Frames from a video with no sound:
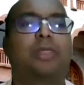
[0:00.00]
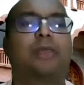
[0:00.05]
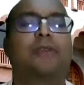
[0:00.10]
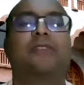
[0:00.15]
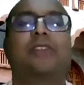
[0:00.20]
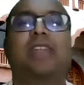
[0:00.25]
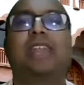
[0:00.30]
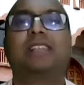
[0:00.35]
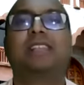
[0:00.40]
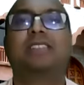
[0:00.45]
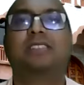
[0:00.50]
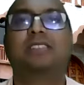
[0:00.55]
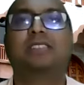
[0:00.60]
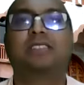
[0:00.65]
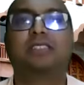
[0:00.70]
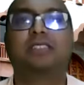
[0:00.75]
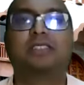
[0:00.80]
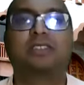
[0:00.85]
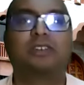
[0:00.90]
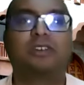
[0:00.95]
the
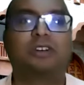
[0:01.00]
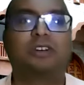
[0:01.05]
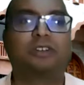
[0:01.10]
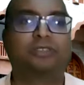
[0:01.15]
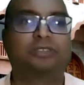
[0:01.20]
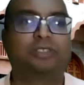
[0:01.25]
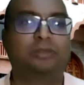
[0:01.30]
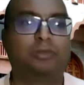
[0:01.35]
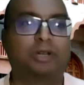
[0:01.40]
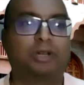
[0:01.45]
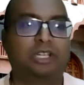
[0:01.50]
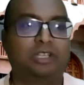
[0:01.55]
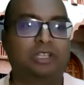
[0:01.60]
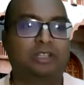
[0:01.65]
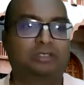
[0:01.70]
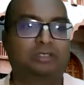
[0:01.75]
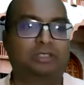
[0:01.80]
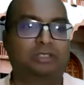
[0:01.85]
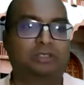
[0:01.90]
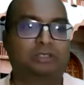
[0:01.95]
veins of the body
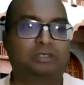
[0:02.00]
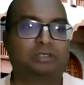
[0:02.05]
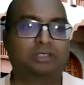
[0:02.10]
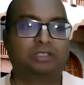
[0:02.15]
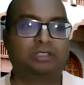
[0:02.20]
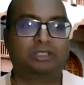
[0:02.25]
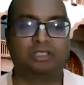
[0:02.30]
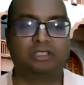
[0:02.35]
of the Lord.